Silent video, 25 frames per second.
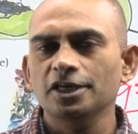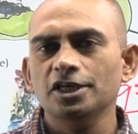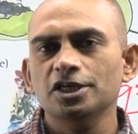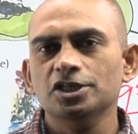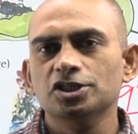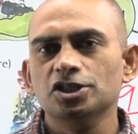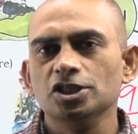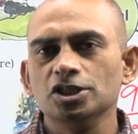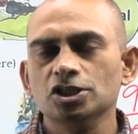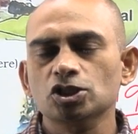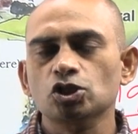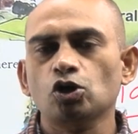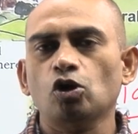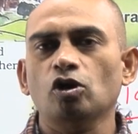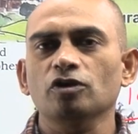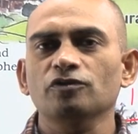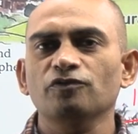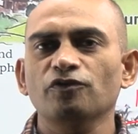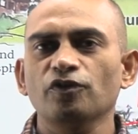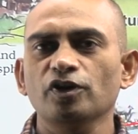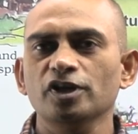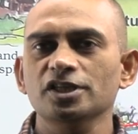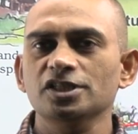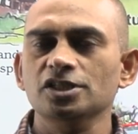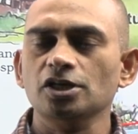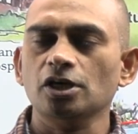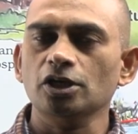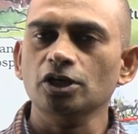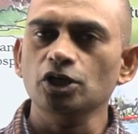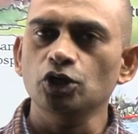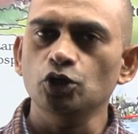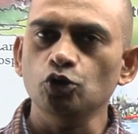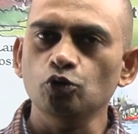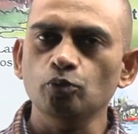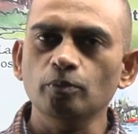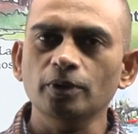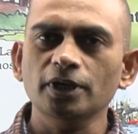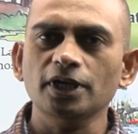Nations Conference on
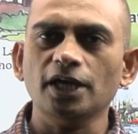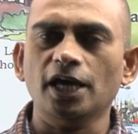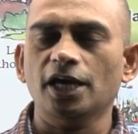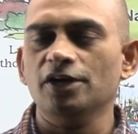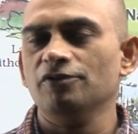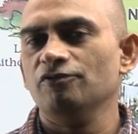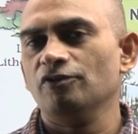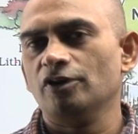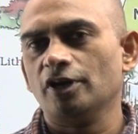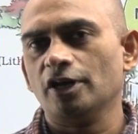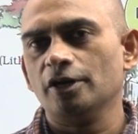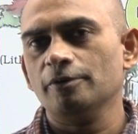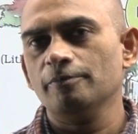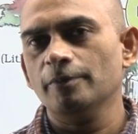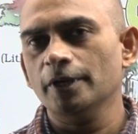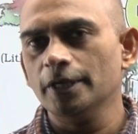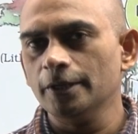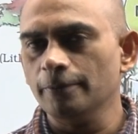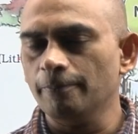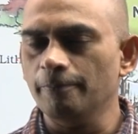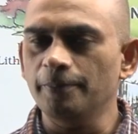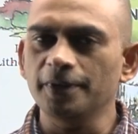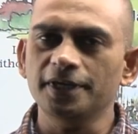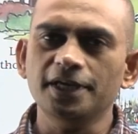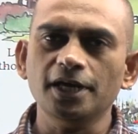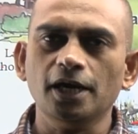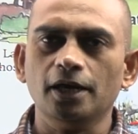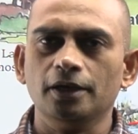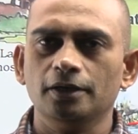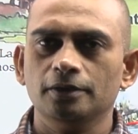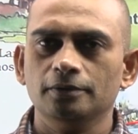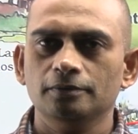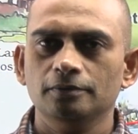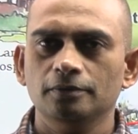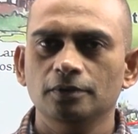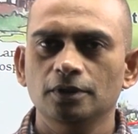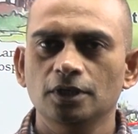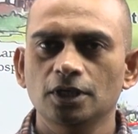Human Environment began.
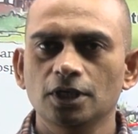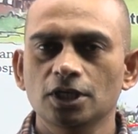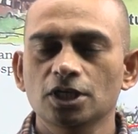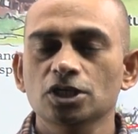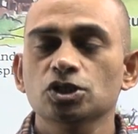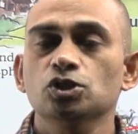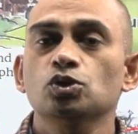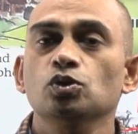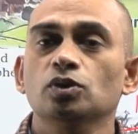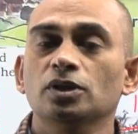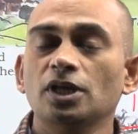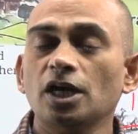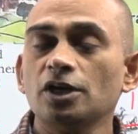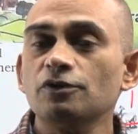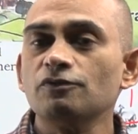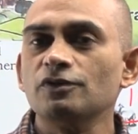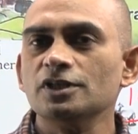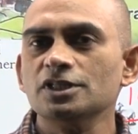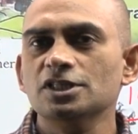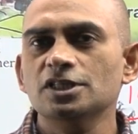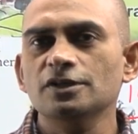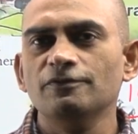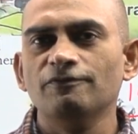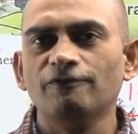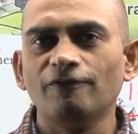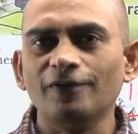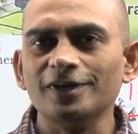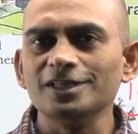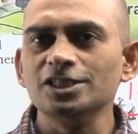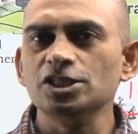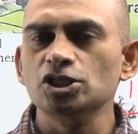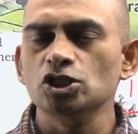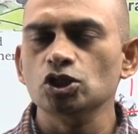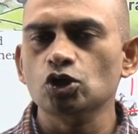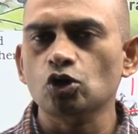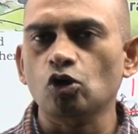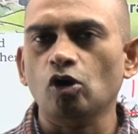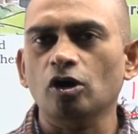So that was the
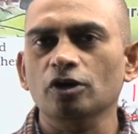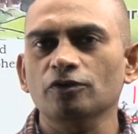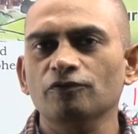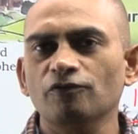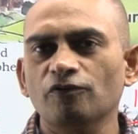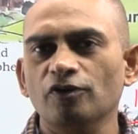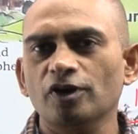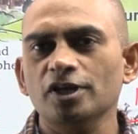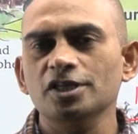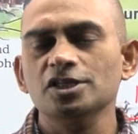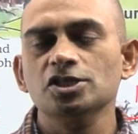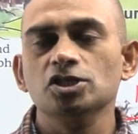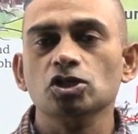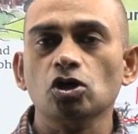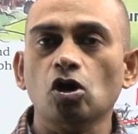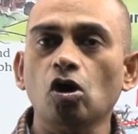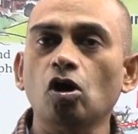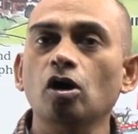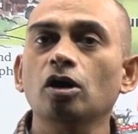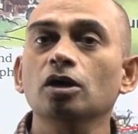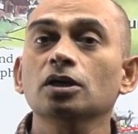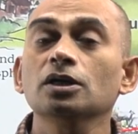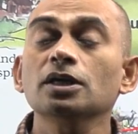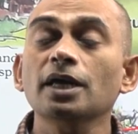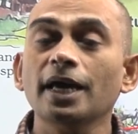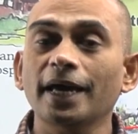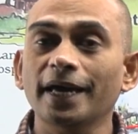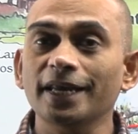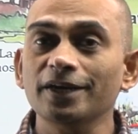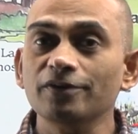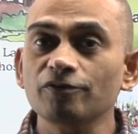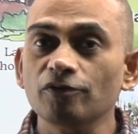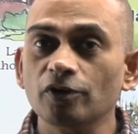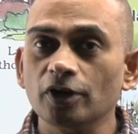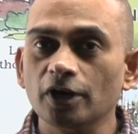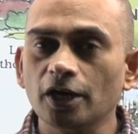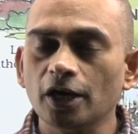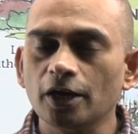first conference on
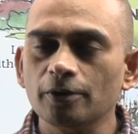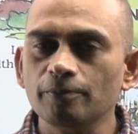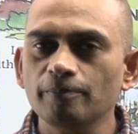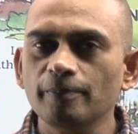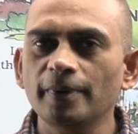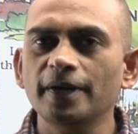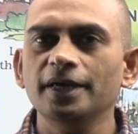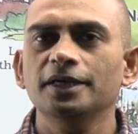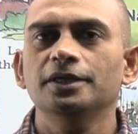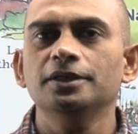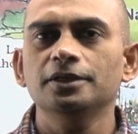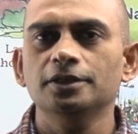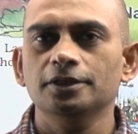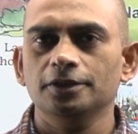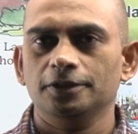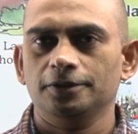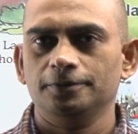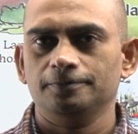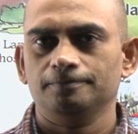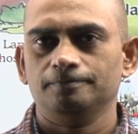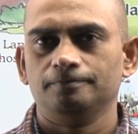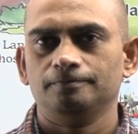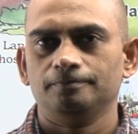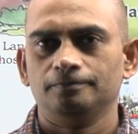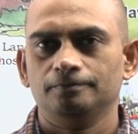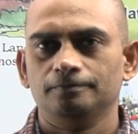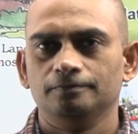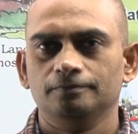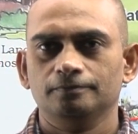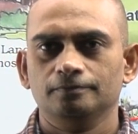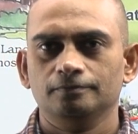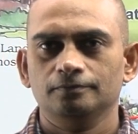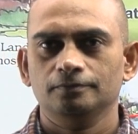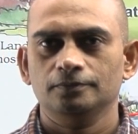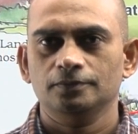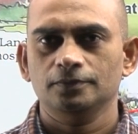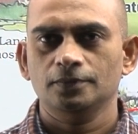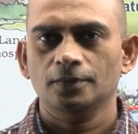environment.
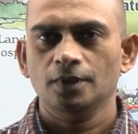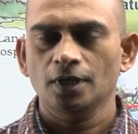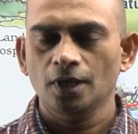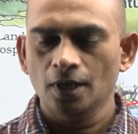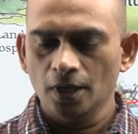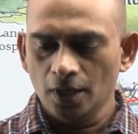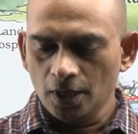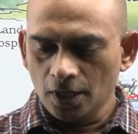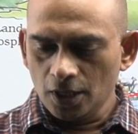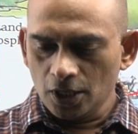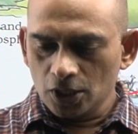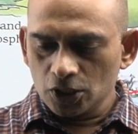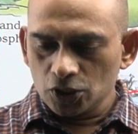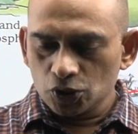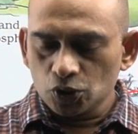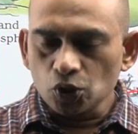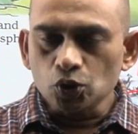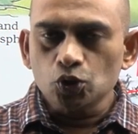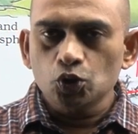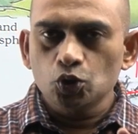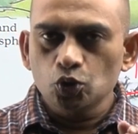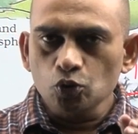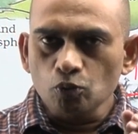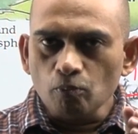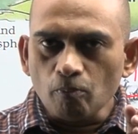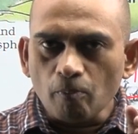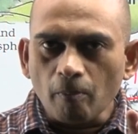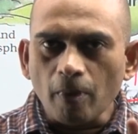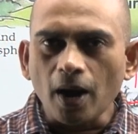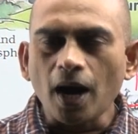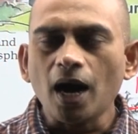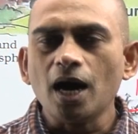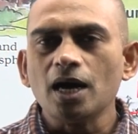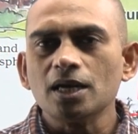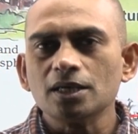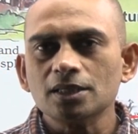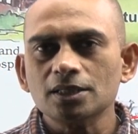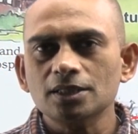So to
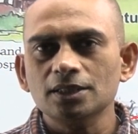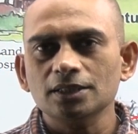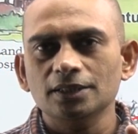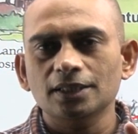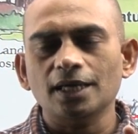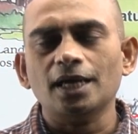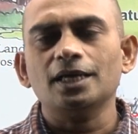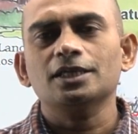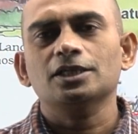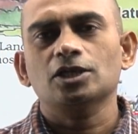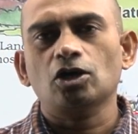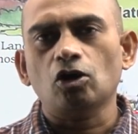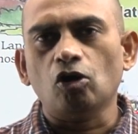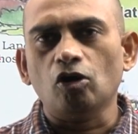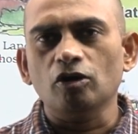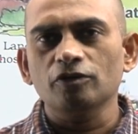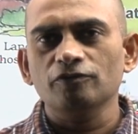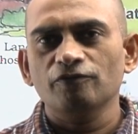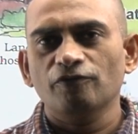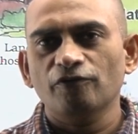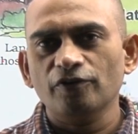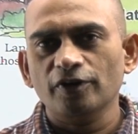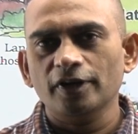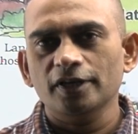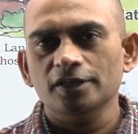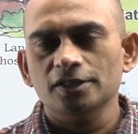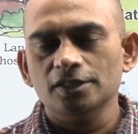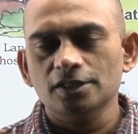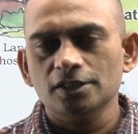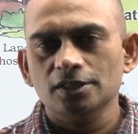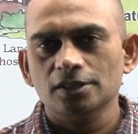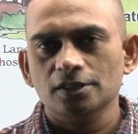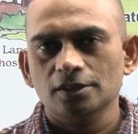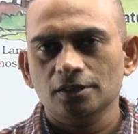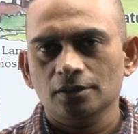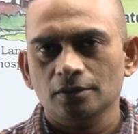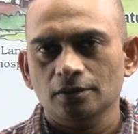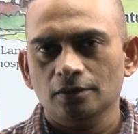mark that
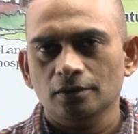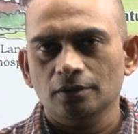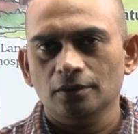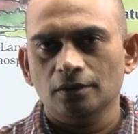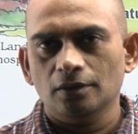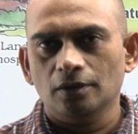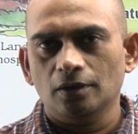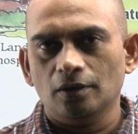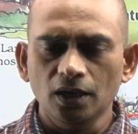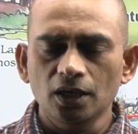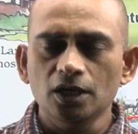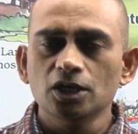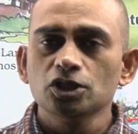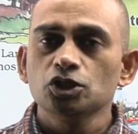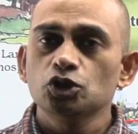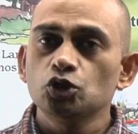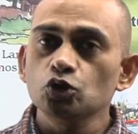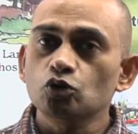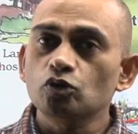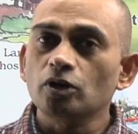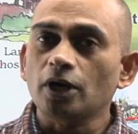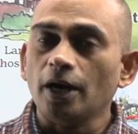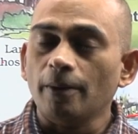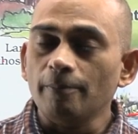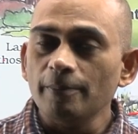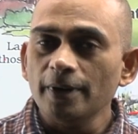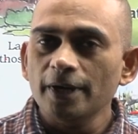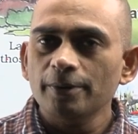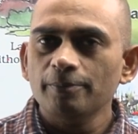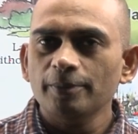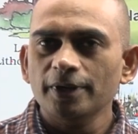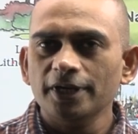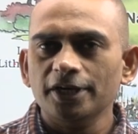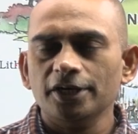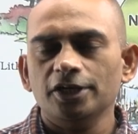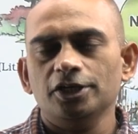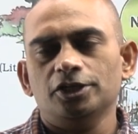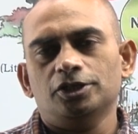conference, to
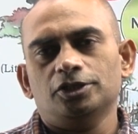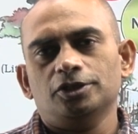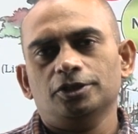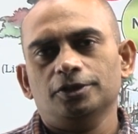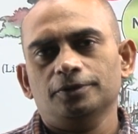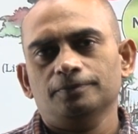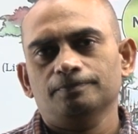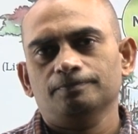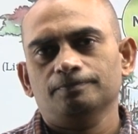commemorate,